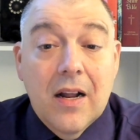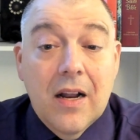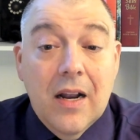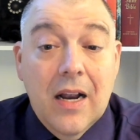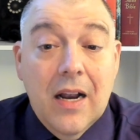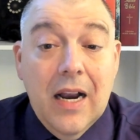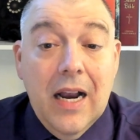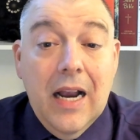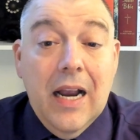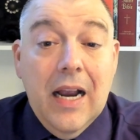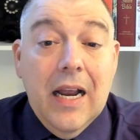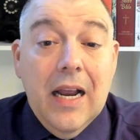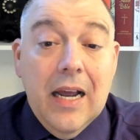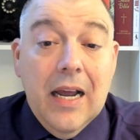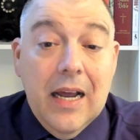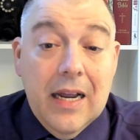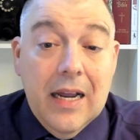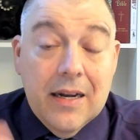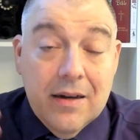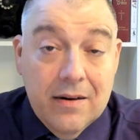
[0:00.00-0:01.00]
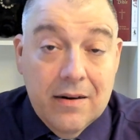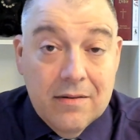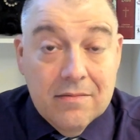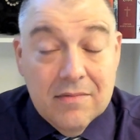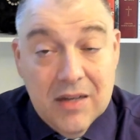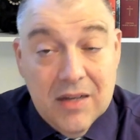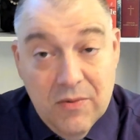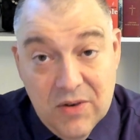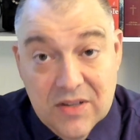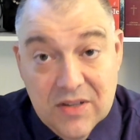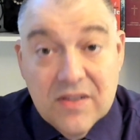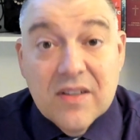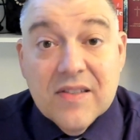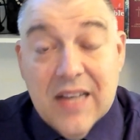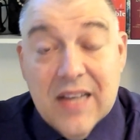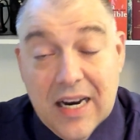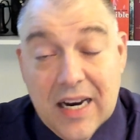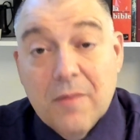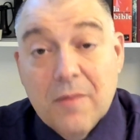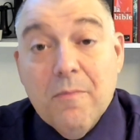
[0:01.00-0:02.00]
And there was the
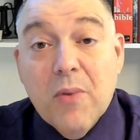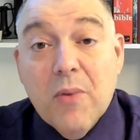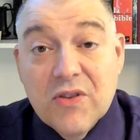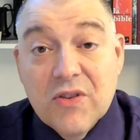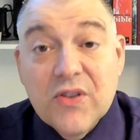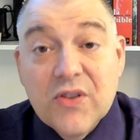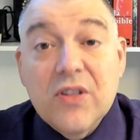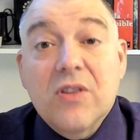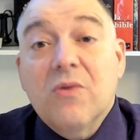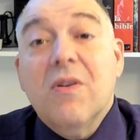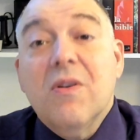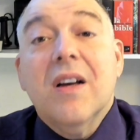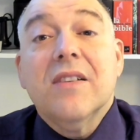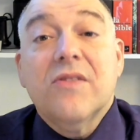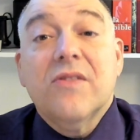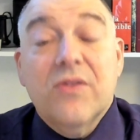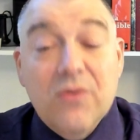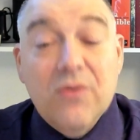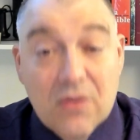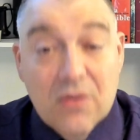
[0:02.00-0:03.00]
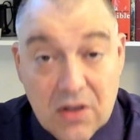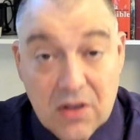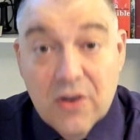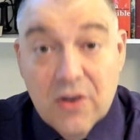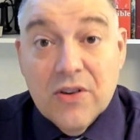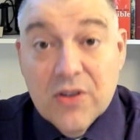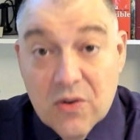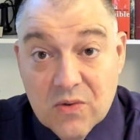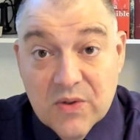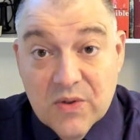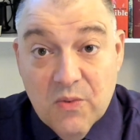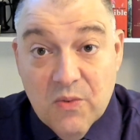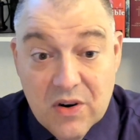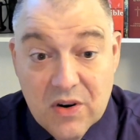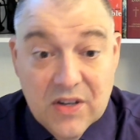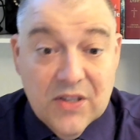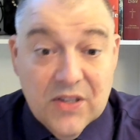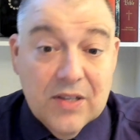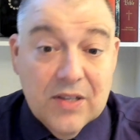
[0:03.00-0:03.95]
second person who has to learn those words.